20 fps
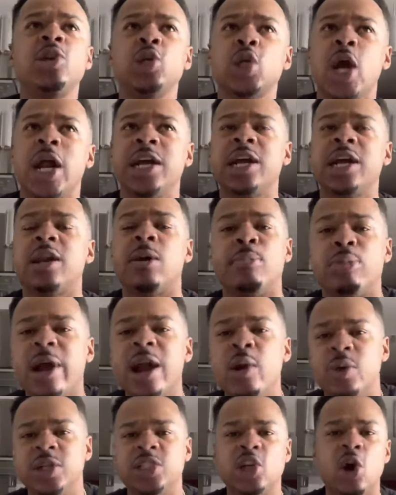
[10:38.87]
You trying to get a
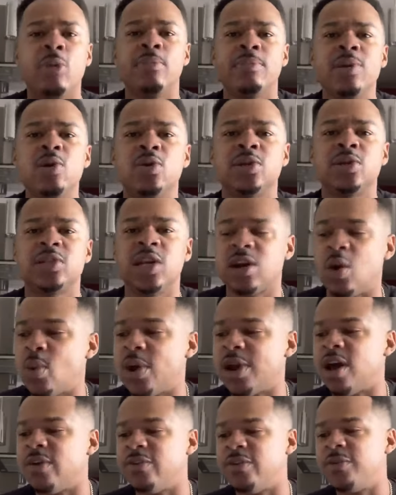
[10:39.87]
break with your music or
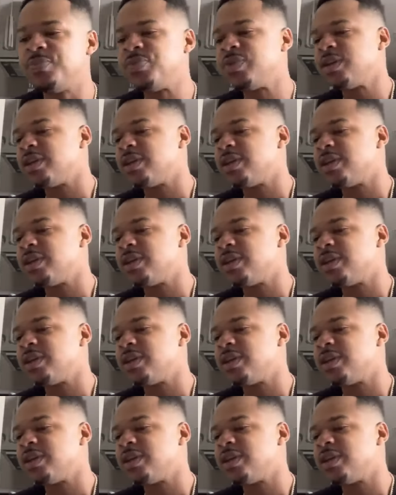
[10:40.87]
whatever.